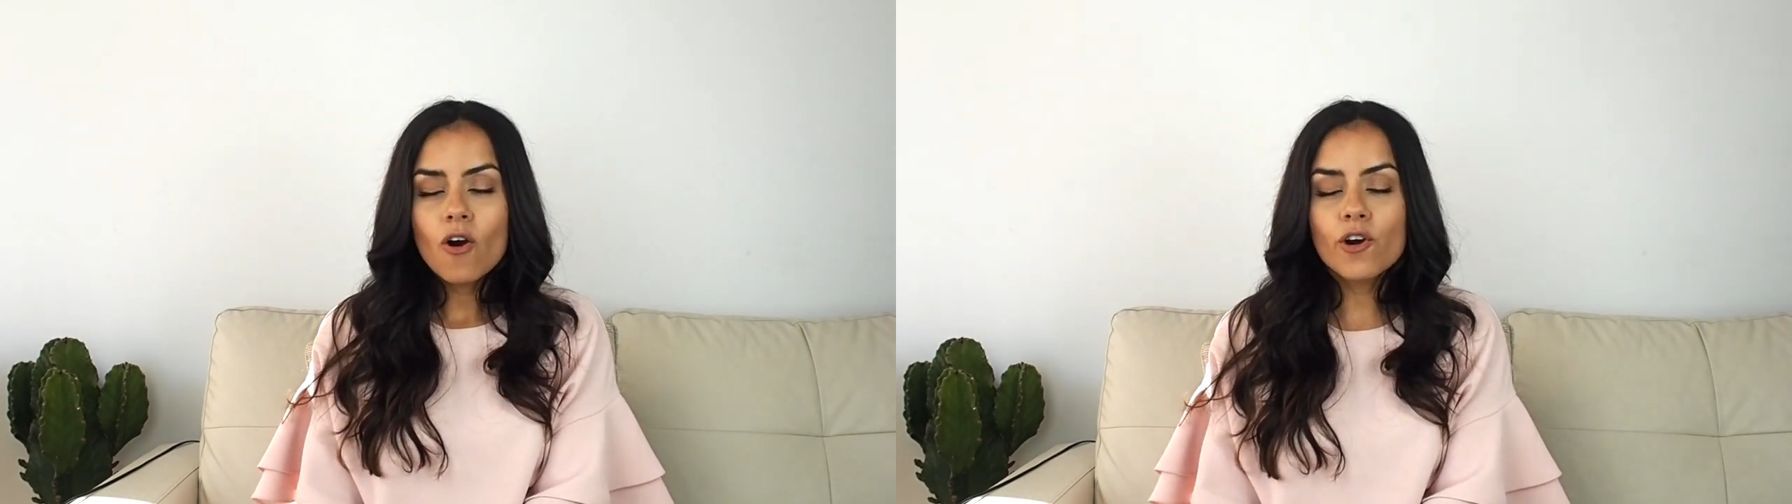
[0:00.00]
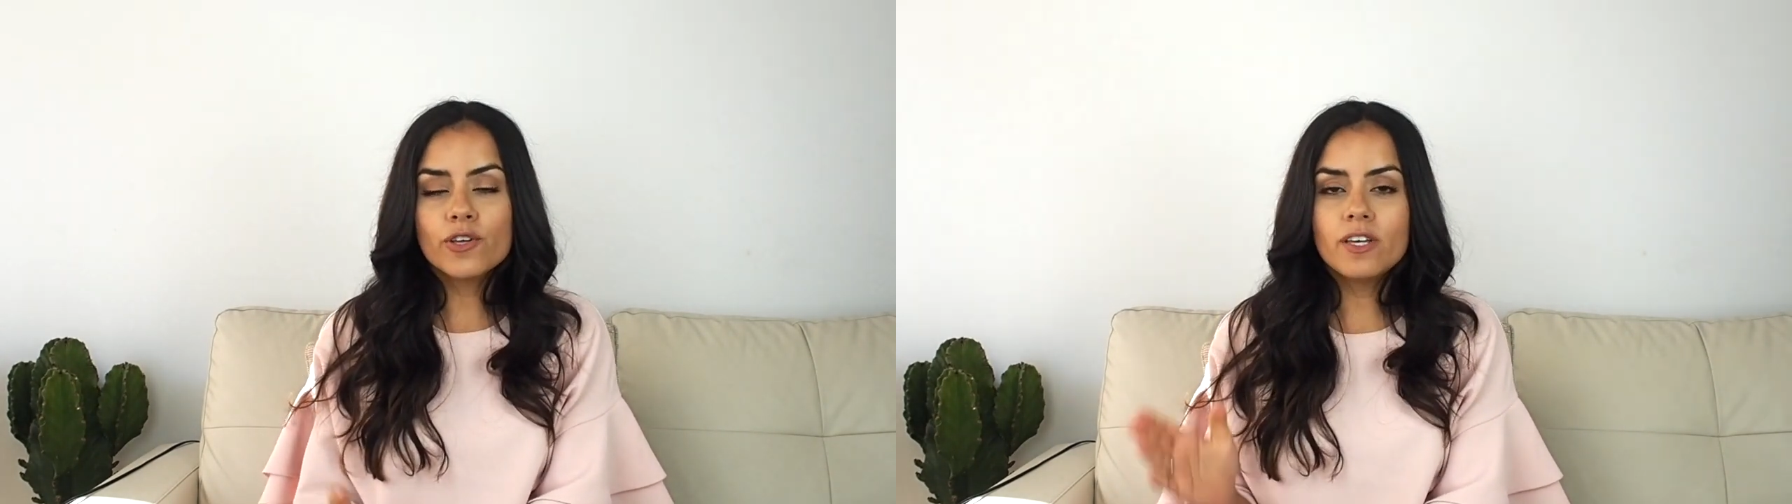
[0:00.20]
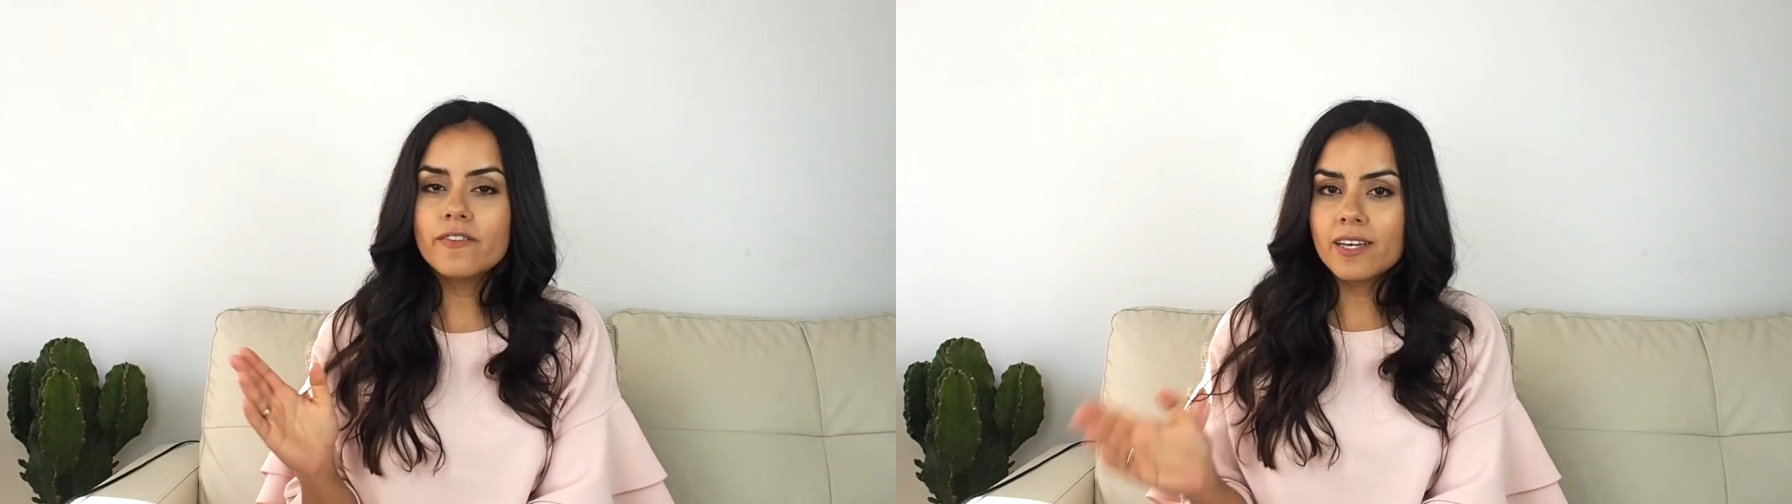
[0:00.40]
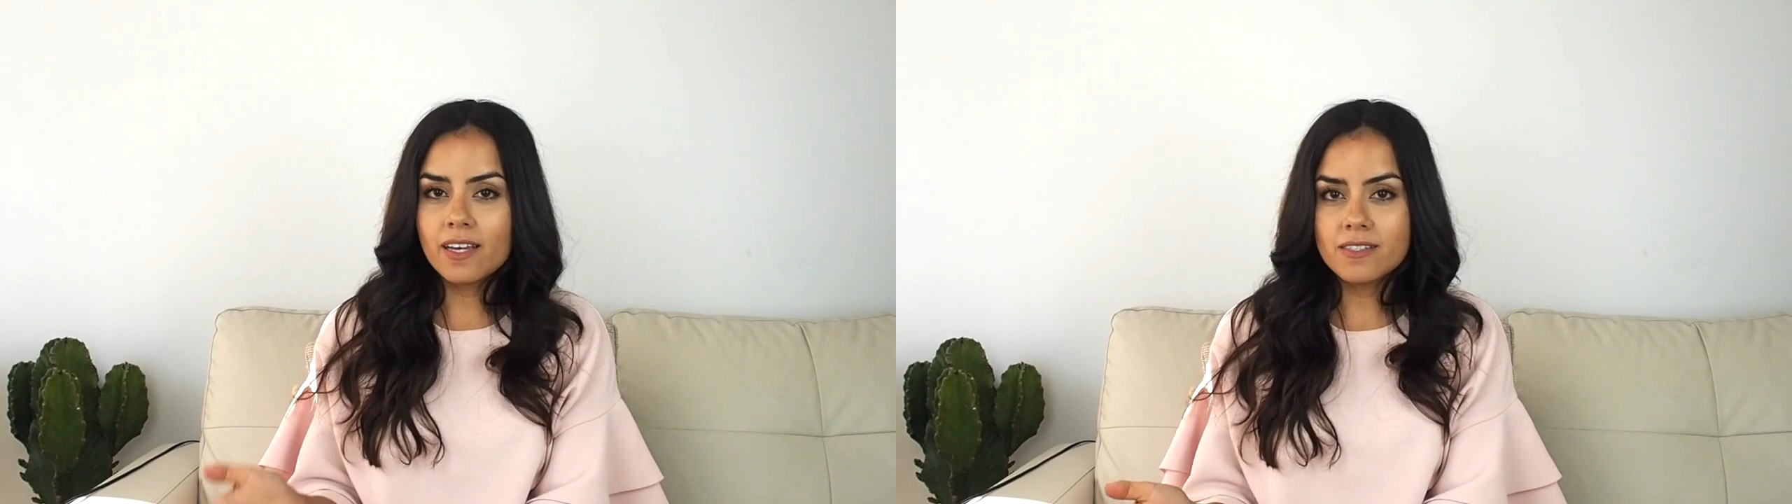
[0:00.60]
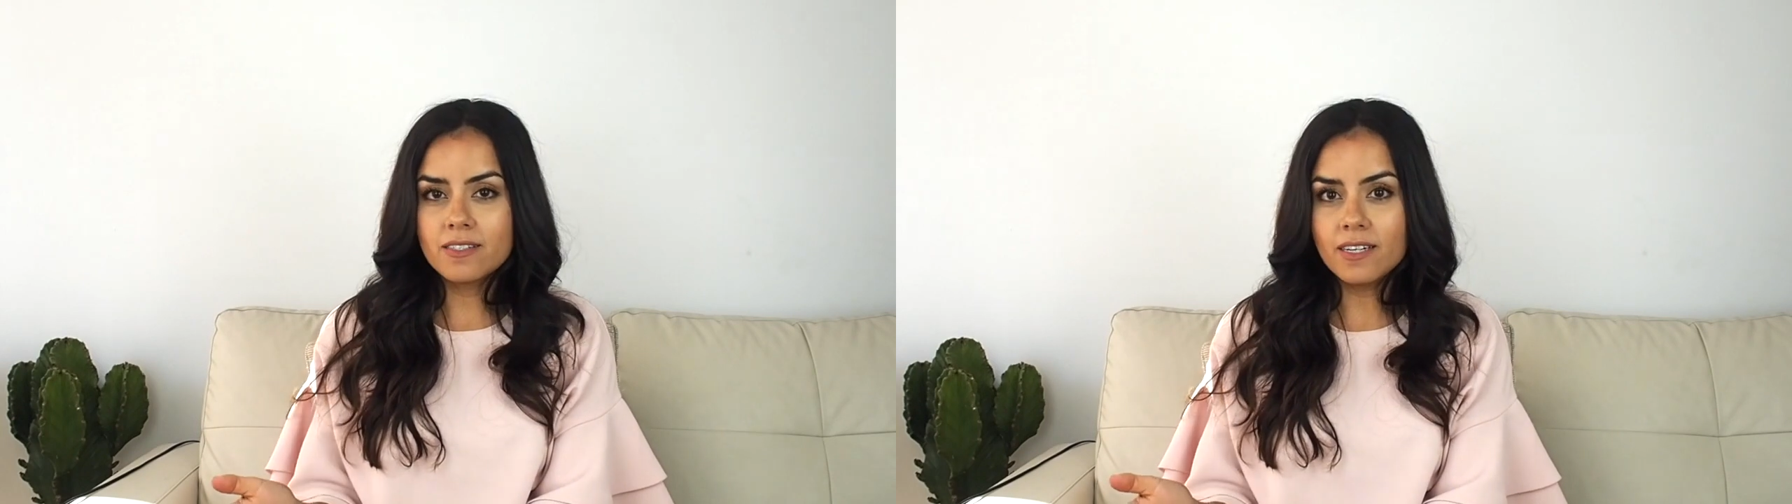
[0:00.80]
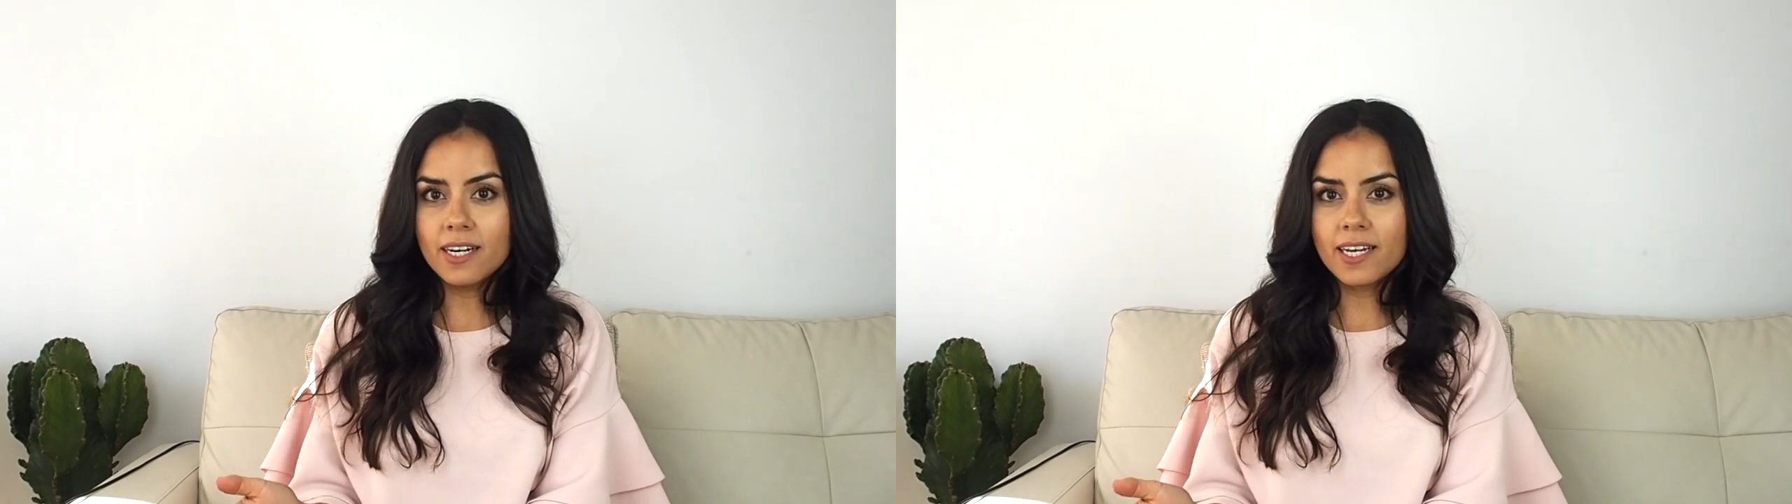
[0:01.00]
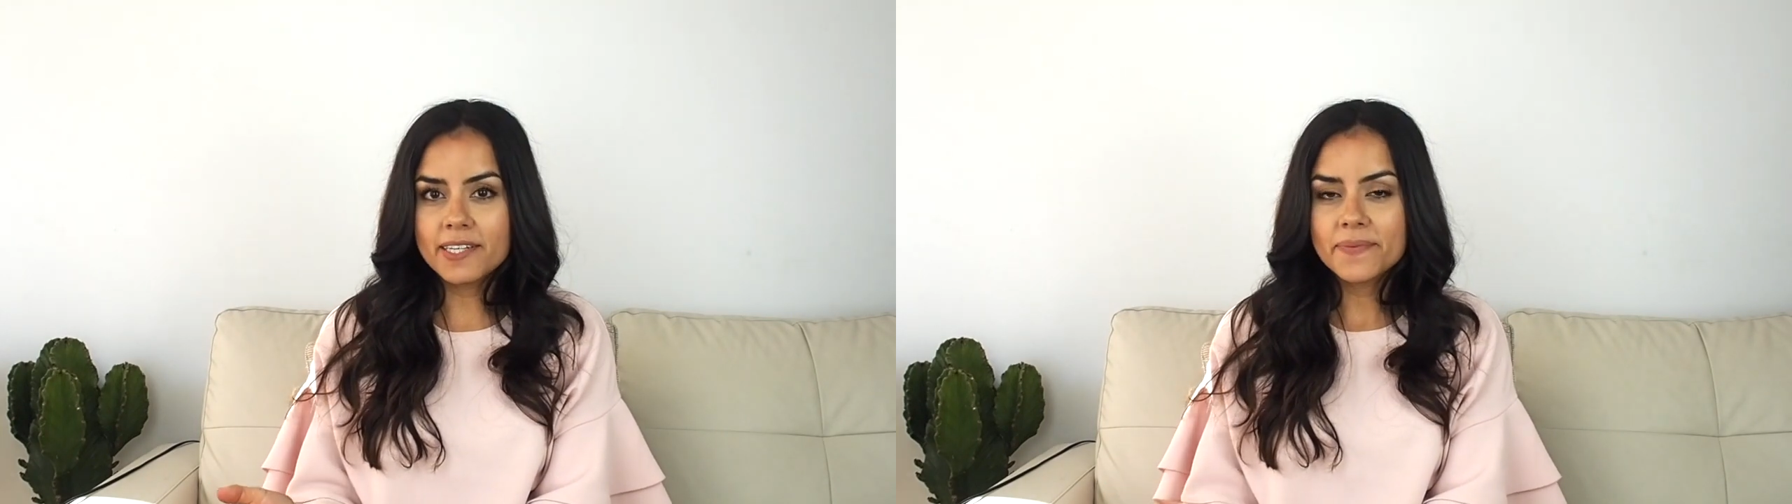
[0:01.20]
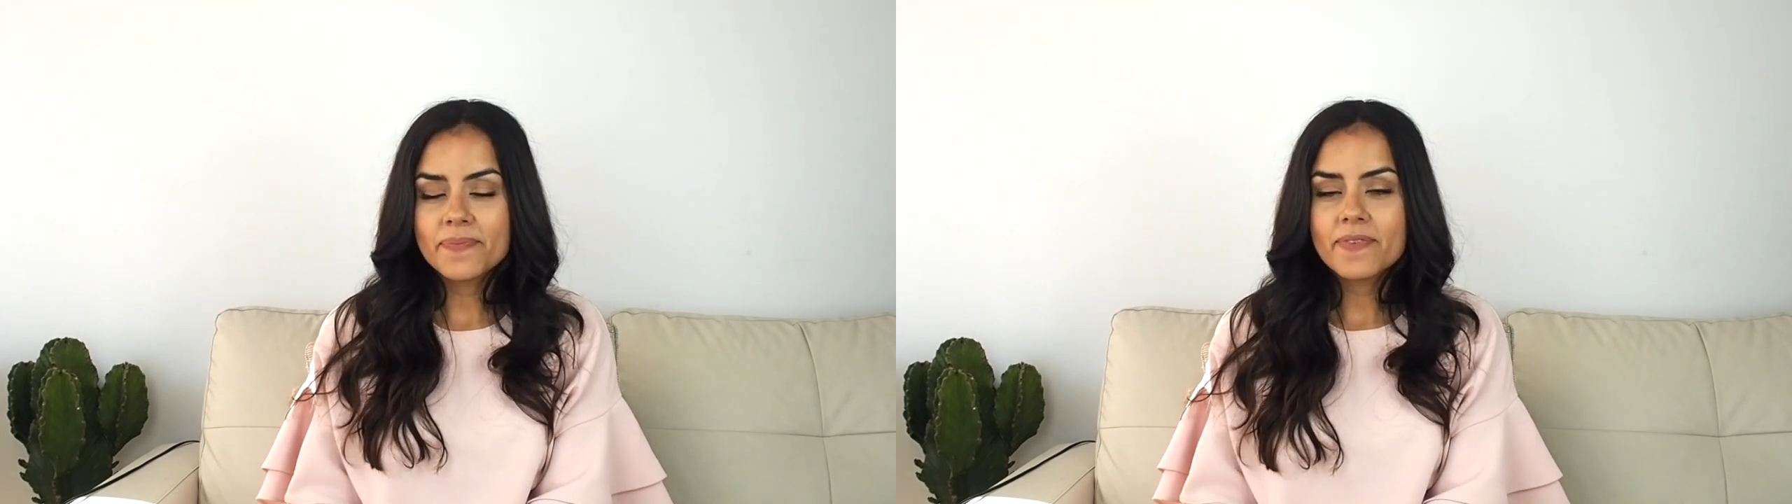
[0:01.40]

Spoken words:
or you even get started.